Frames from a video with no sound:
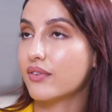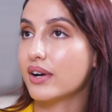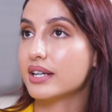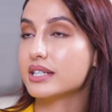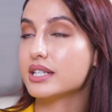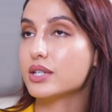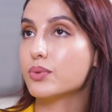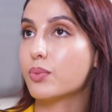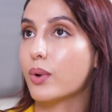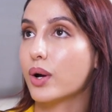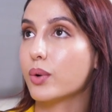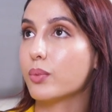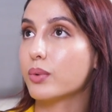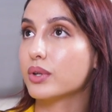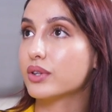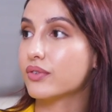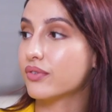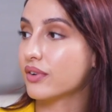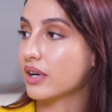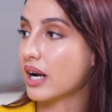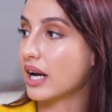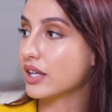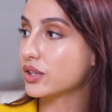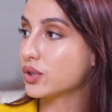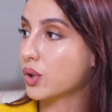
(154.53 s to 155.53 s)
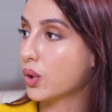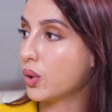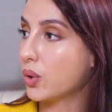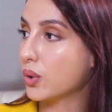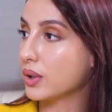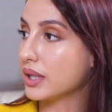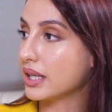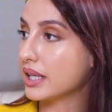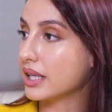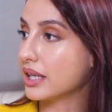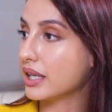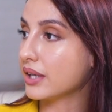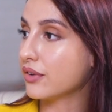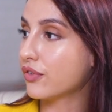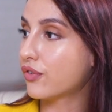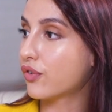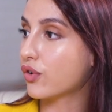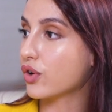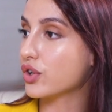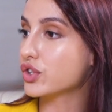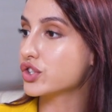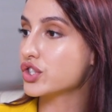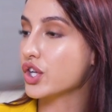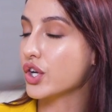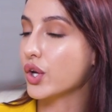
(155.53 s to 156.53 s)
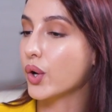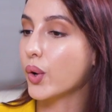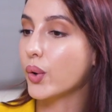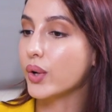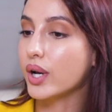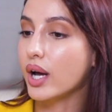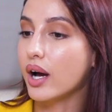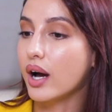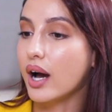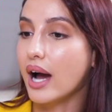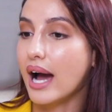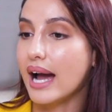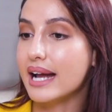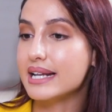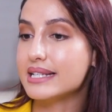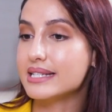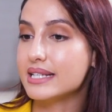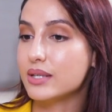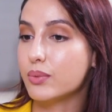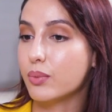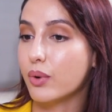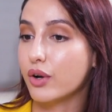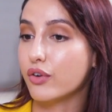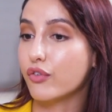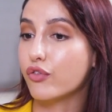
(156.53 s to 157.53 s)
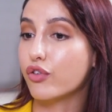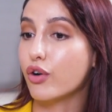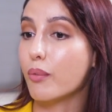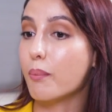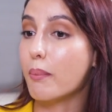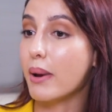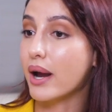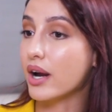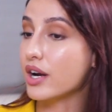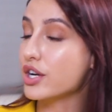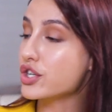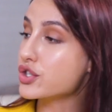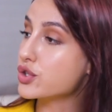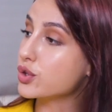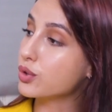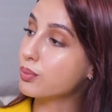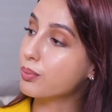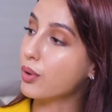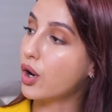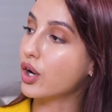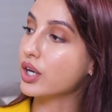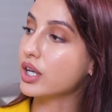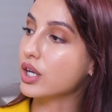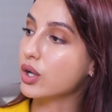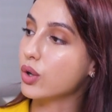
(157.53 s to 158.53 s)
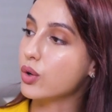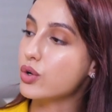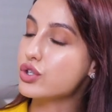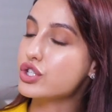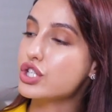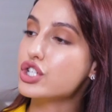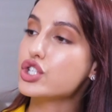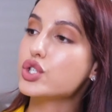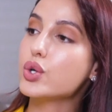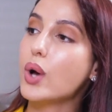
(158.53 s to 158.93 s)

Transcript: I did one with Virat Kohli for Toyota. I did one for Parachute Body Lotion.